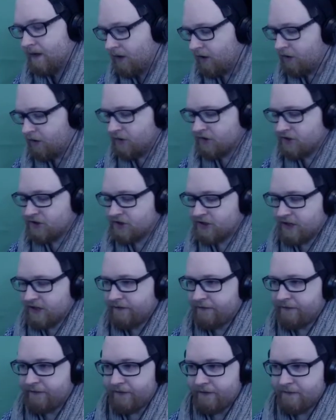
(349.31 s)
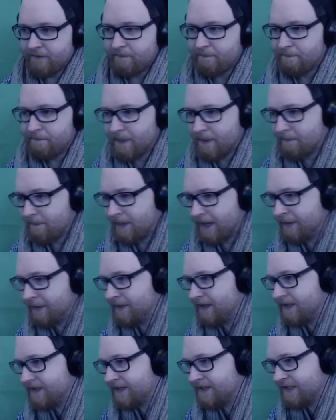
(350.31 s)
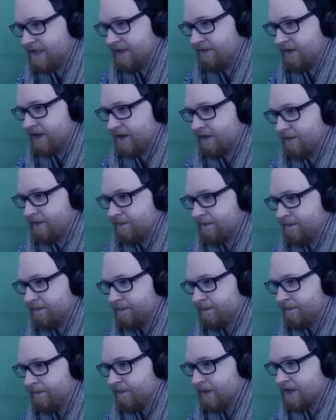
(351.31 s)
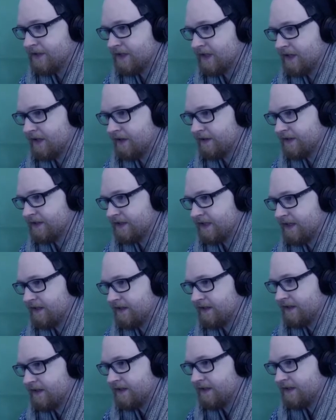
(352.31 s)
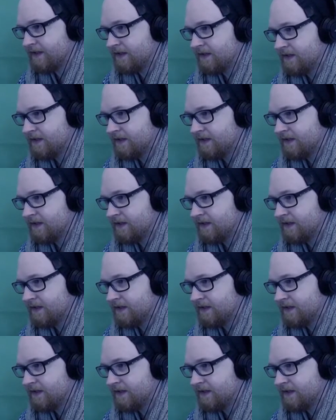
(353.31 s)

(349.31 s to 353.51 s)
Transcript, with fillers: Hot stuff, baby, this evening. Where's the go? It's down there.